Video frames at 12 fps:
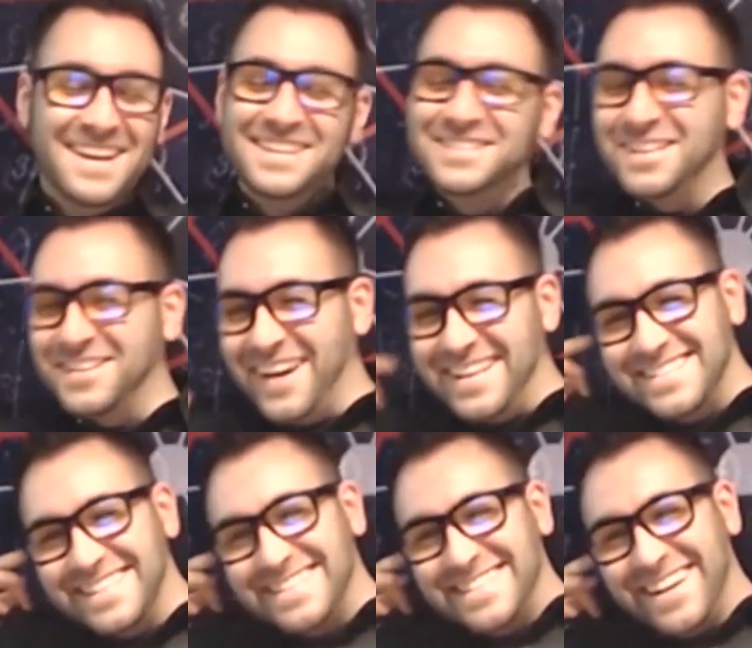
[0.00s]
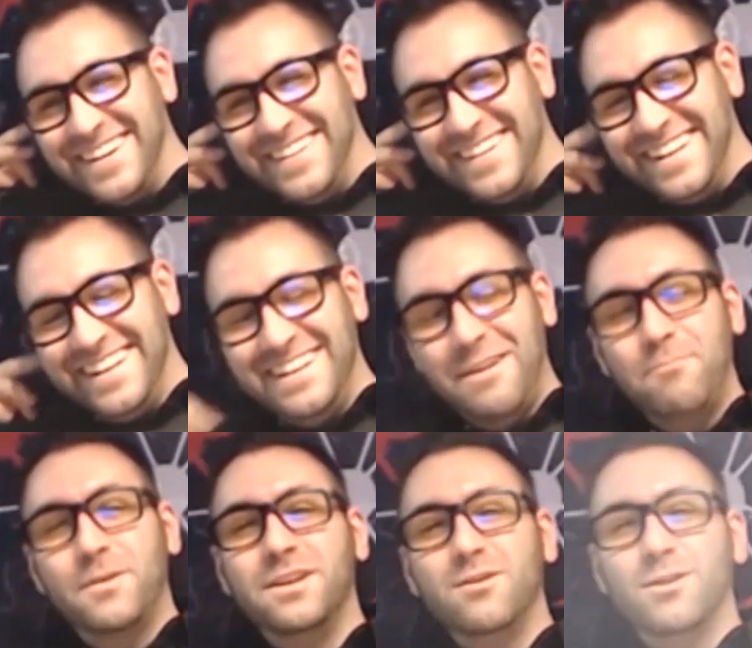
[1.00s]
So anyways,
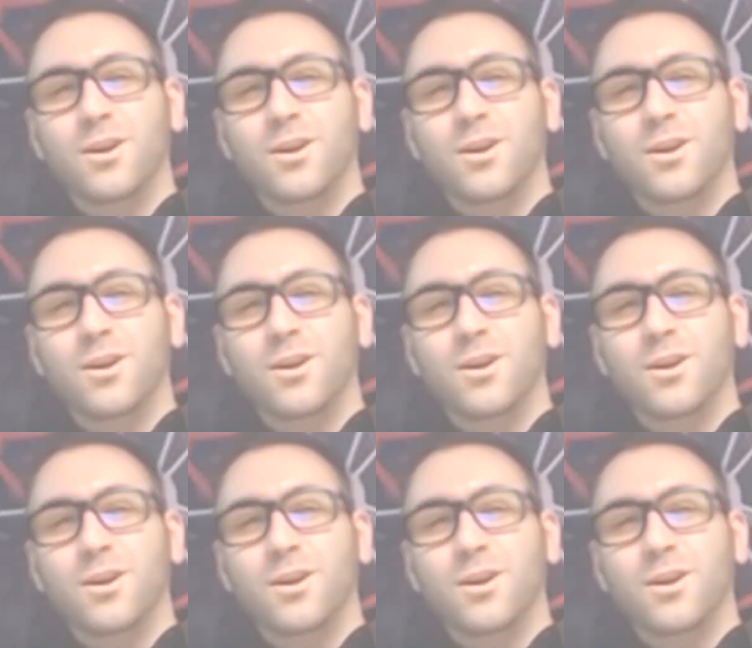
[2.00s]
the new